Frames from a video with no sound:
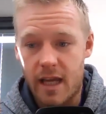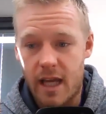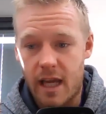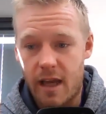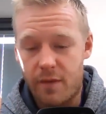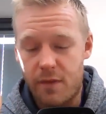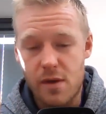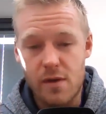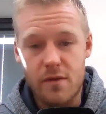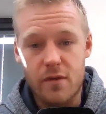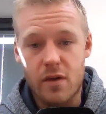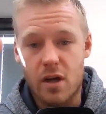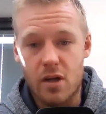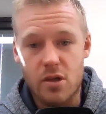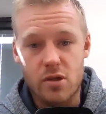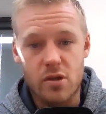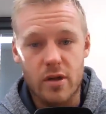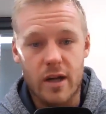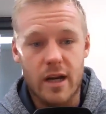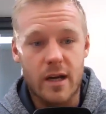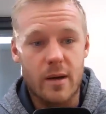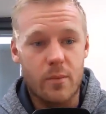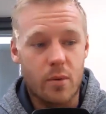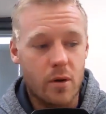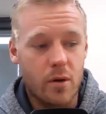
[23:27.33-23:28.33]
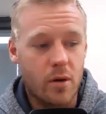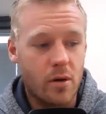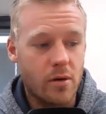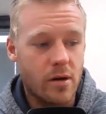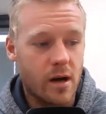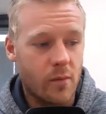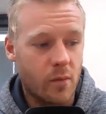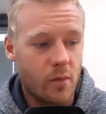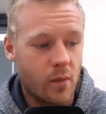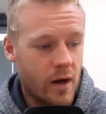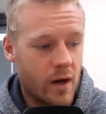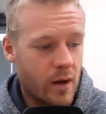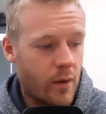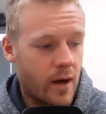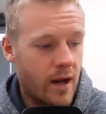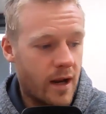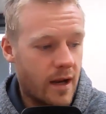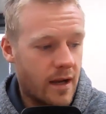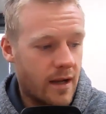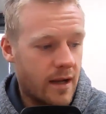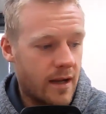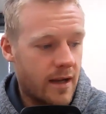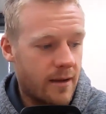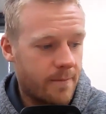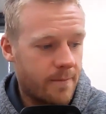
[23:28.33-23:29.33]
If you've got a training program where we
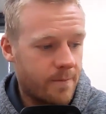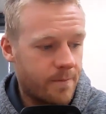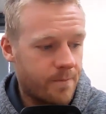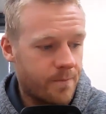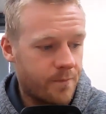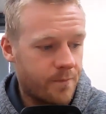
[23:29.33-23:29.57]
are